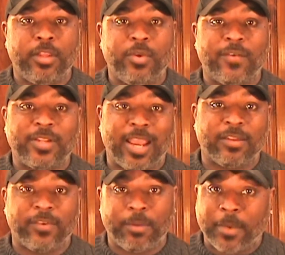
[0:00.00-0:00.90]
you have to
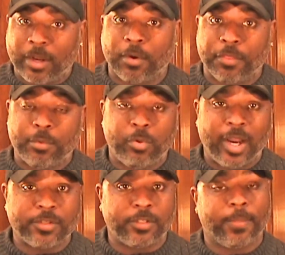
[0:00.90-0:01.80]
activate it by going through the
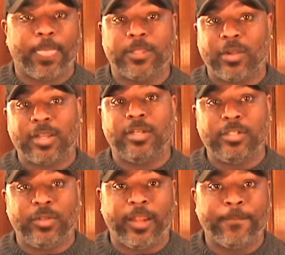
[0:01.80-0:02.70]
browser. So I couldn't
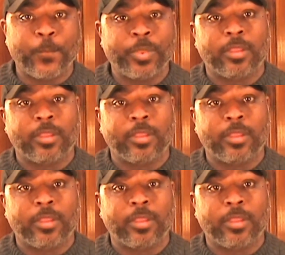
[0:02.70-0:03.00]
do that.